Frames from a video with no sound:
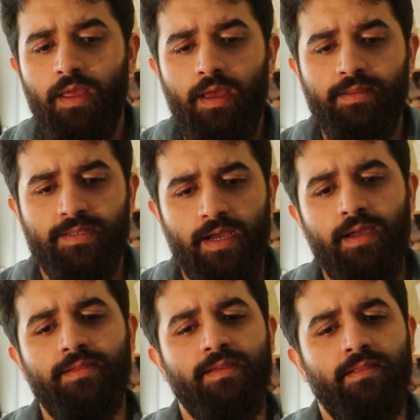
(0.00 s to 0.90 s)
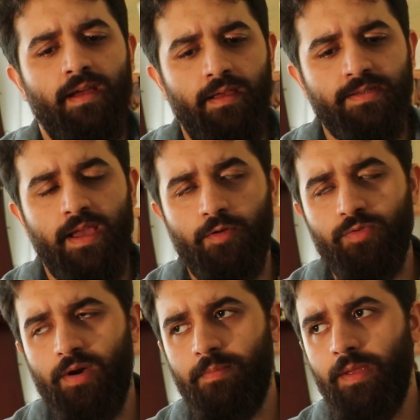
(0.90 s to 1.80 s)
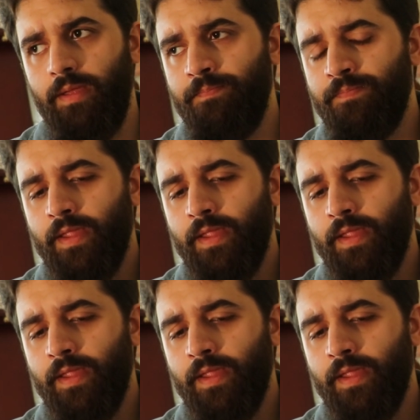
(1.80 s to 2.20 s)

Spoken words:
and science in psychotherapy,